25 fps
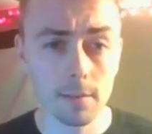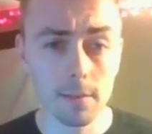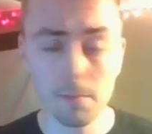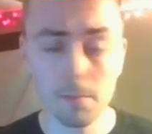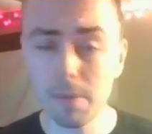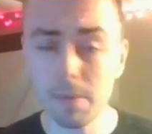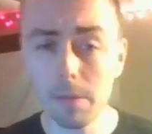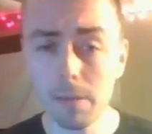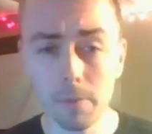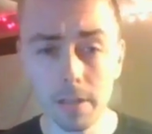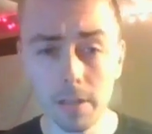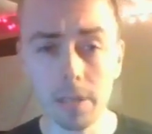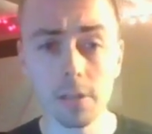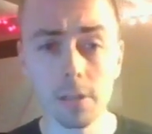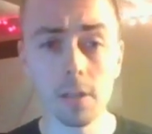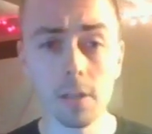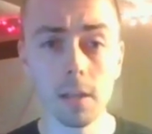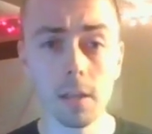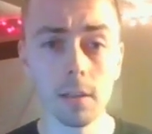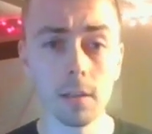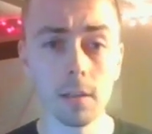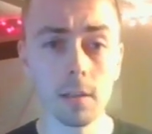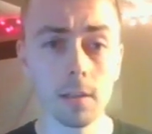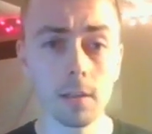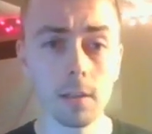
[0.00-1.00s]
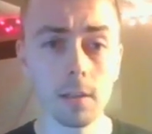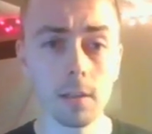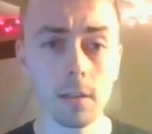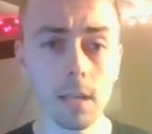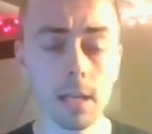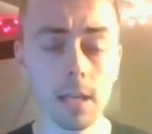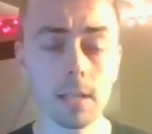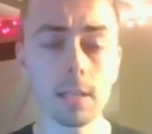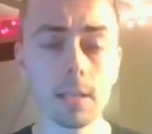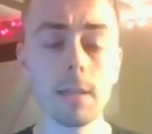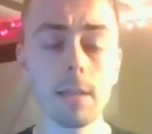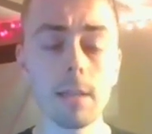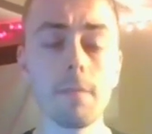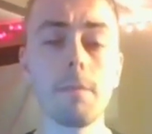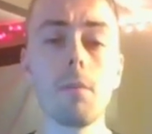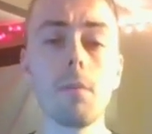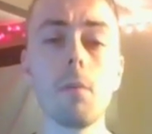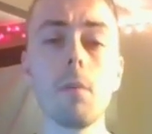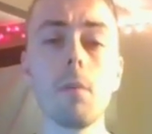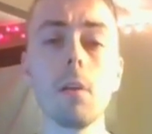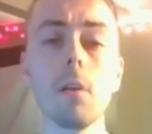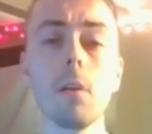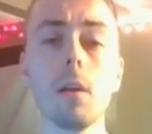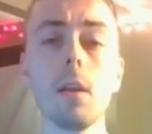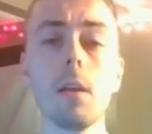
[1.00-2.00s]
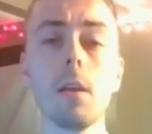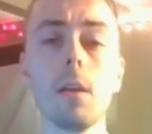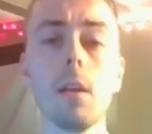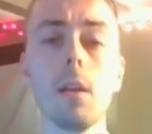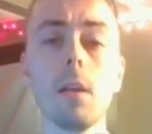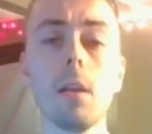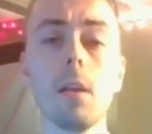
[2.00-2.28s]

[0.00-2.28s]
to be with each other, except for